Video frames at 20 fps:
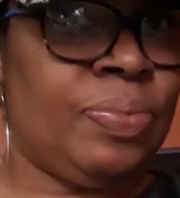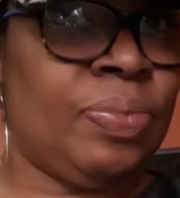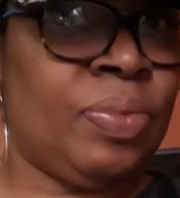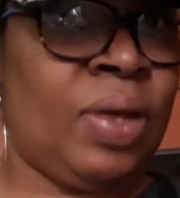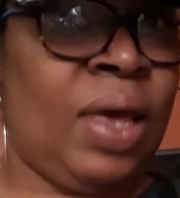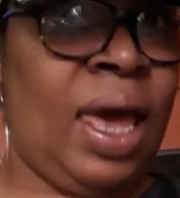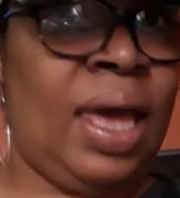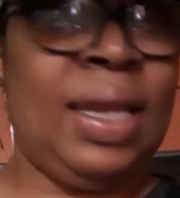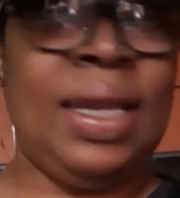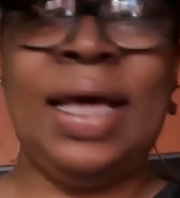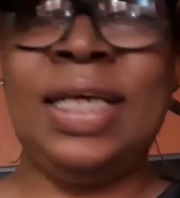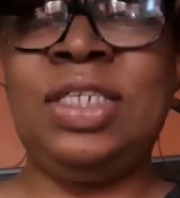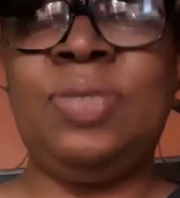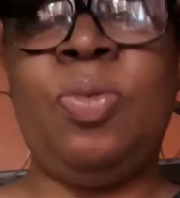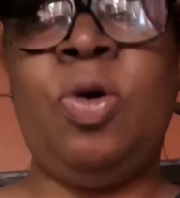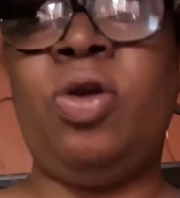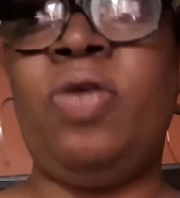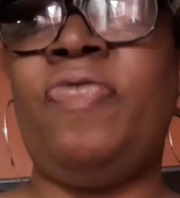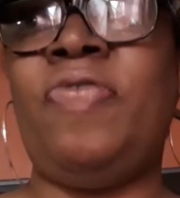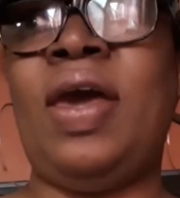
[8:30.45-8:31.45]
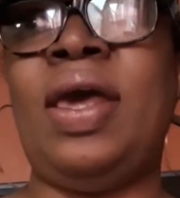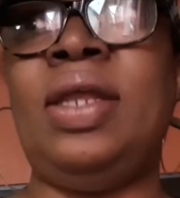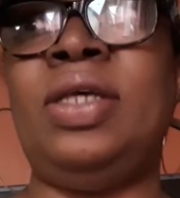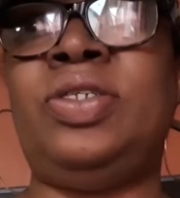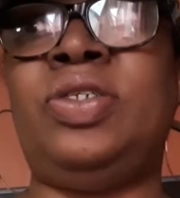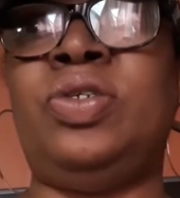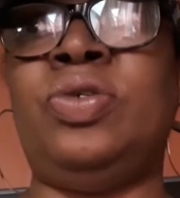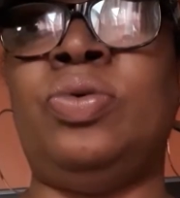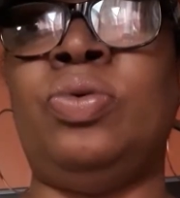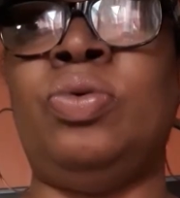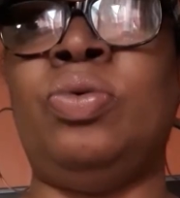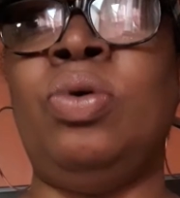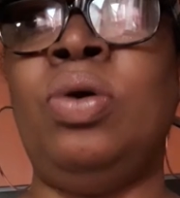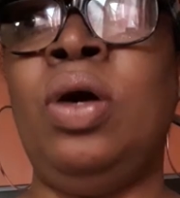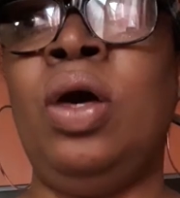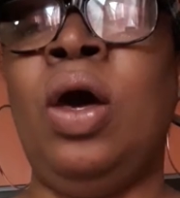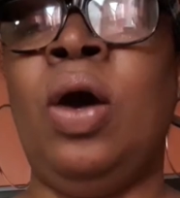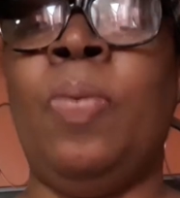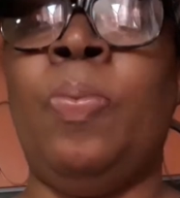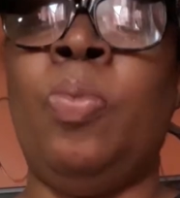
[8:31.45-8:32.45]
Okay, less motivated to
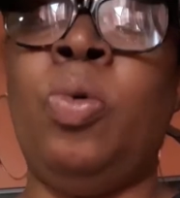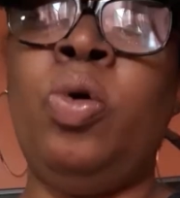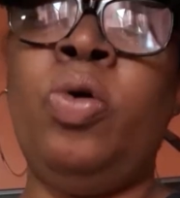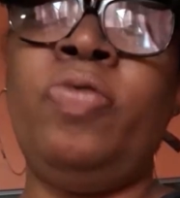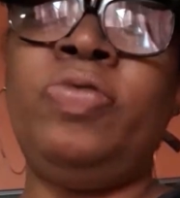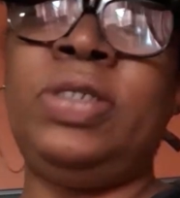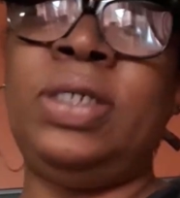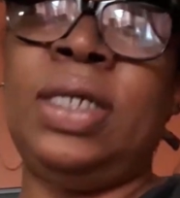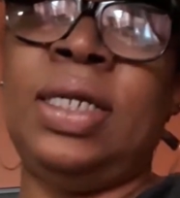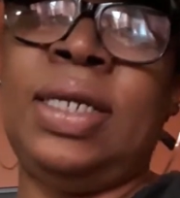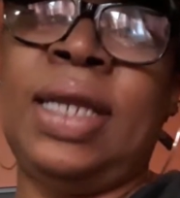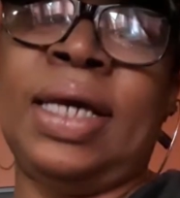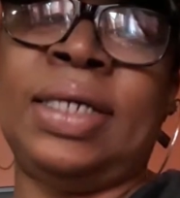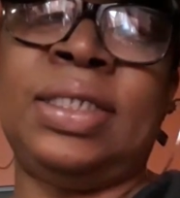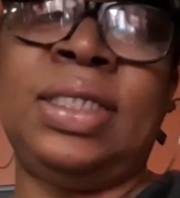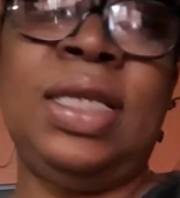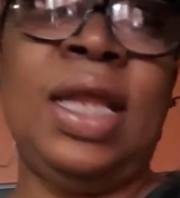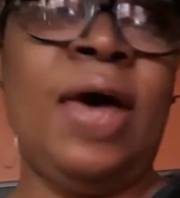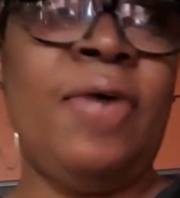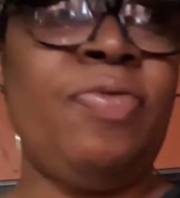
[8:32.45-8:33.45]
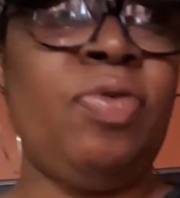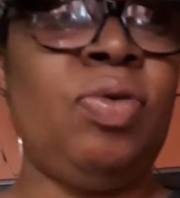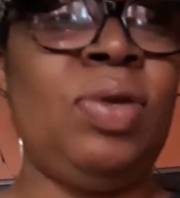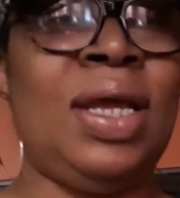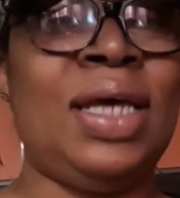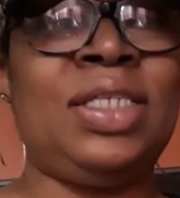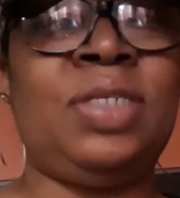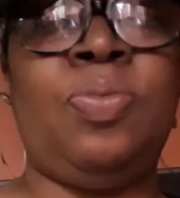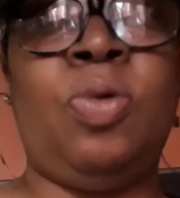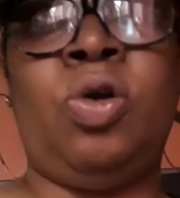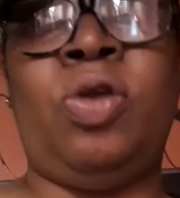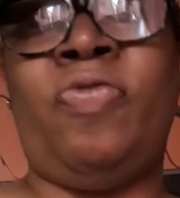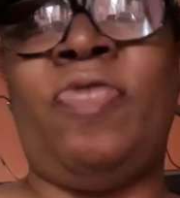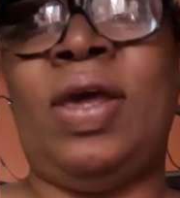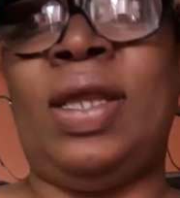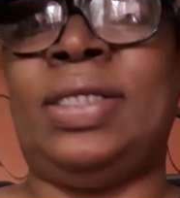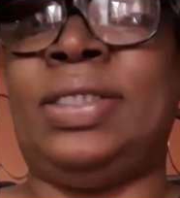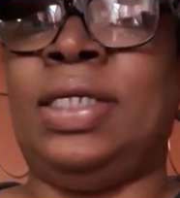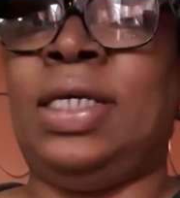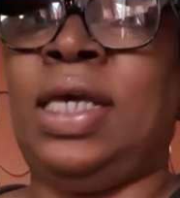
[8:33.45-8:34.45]
move to the next level, less
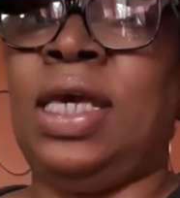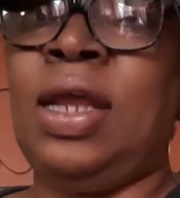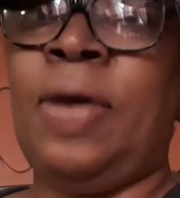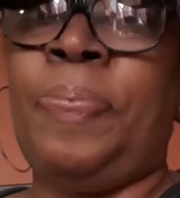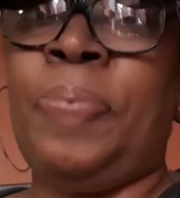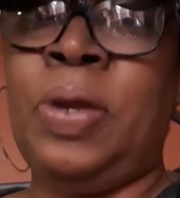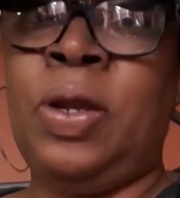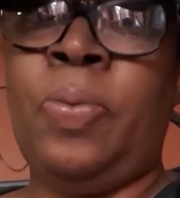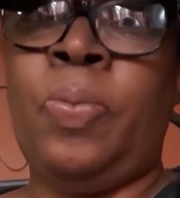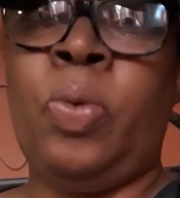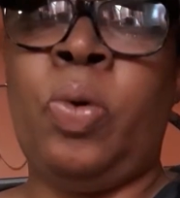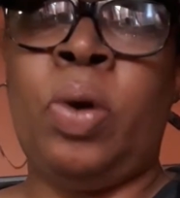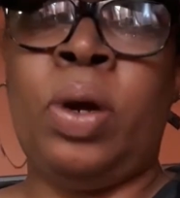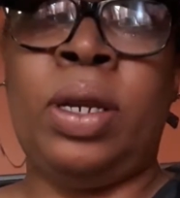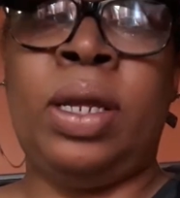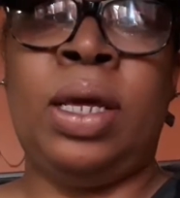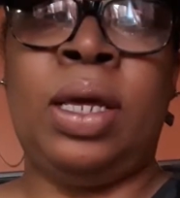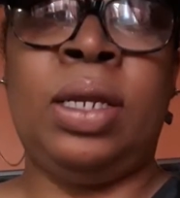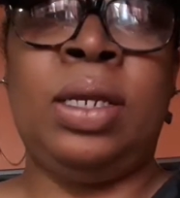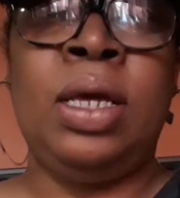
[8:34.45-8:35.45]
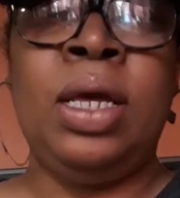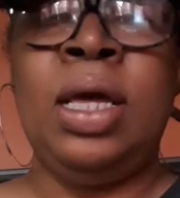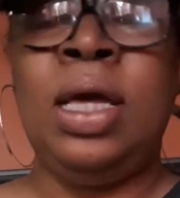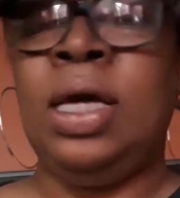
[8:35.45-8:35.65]
motivated to get up in the morning,